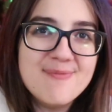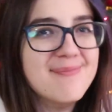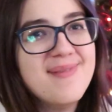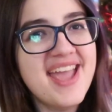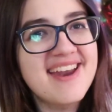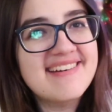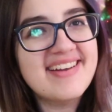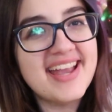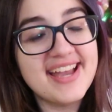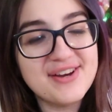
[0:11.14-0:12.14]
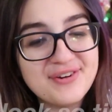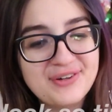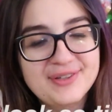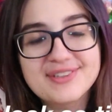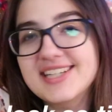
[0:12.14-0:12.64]
Merry
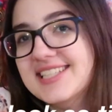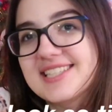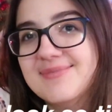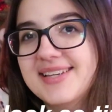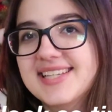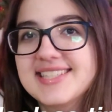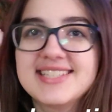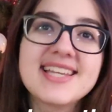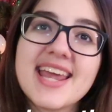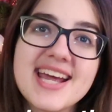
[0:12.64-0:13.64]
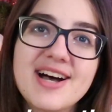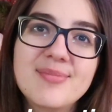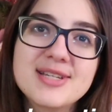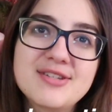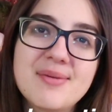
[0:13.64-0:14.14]
Christmas. Today I'll
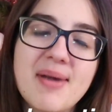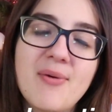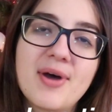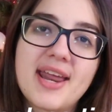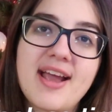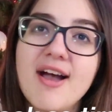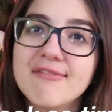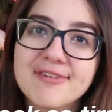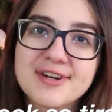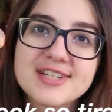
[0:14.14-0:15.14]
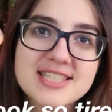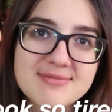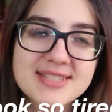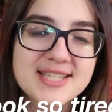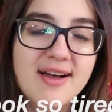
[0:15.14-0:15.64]
be doing my what I got for Christmas